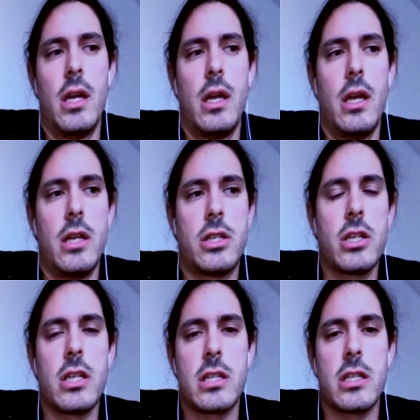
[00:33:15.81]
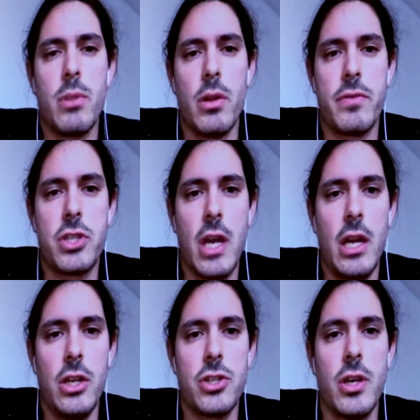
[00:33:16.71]
But a knife is really,
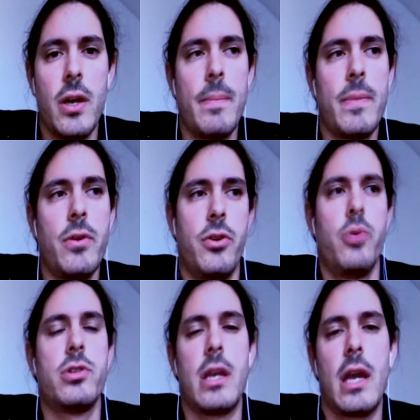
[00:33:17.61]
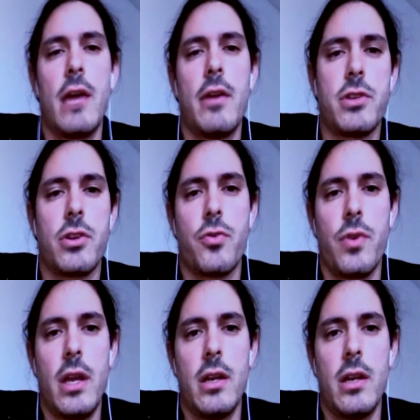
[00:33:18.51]
it's just a symbol of change.